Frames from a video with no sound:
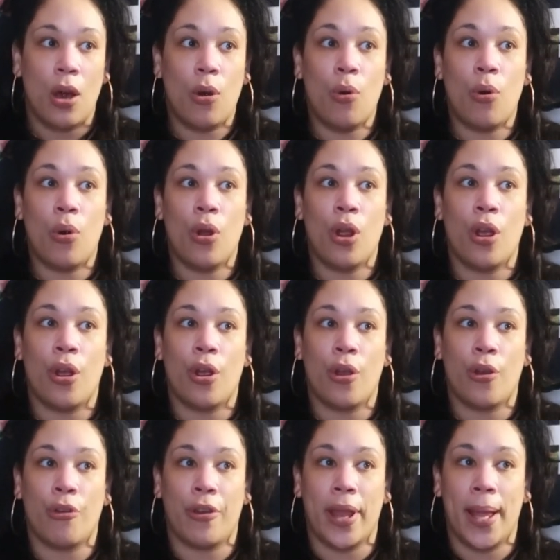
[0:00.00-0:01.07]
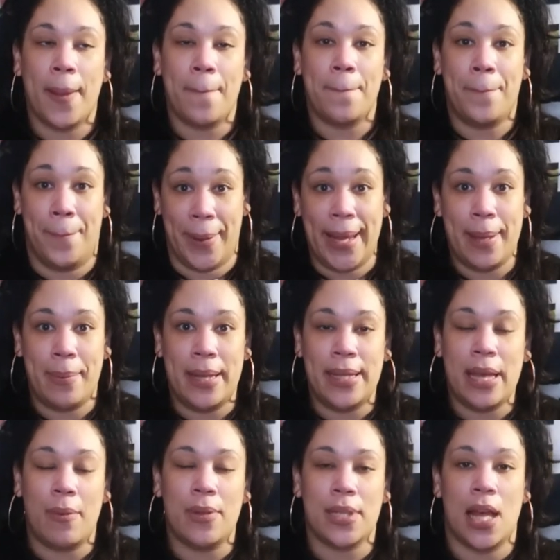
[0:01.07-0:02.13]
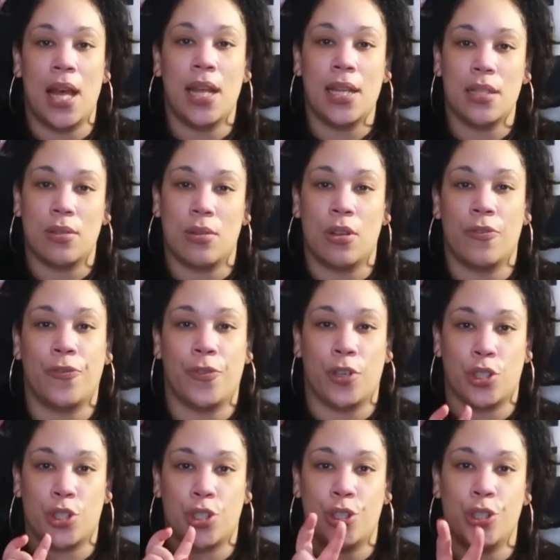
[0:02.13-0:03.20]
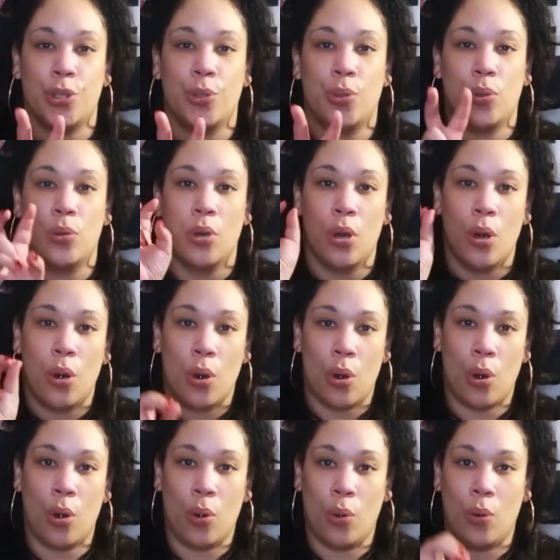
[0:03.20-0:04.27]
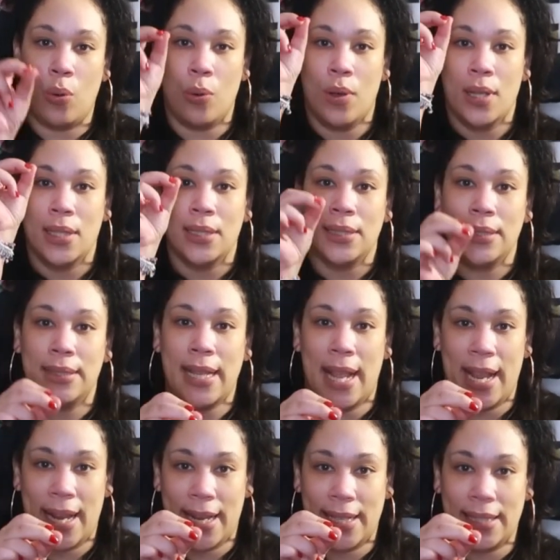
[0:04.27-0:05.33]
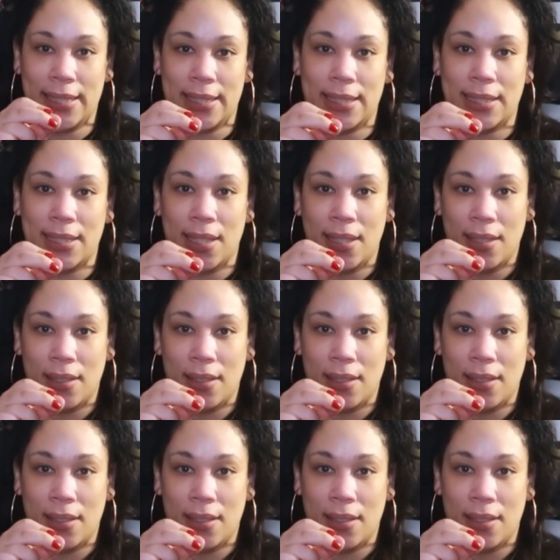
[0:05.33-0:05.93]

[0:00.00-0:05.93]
or her grandbaby that was on this earth for two whole days.